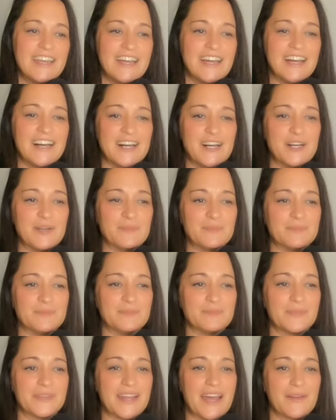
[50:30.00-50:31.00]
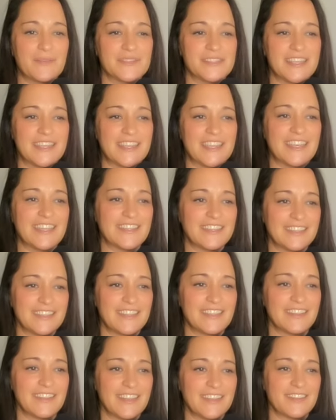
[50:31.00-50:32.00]
um, but i was like in
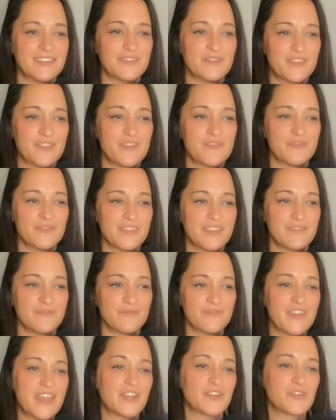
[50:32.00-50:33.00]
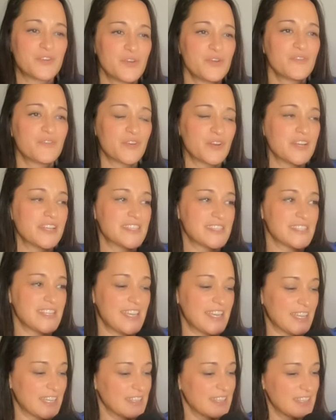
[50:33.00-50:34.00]
in the in vancouver it's like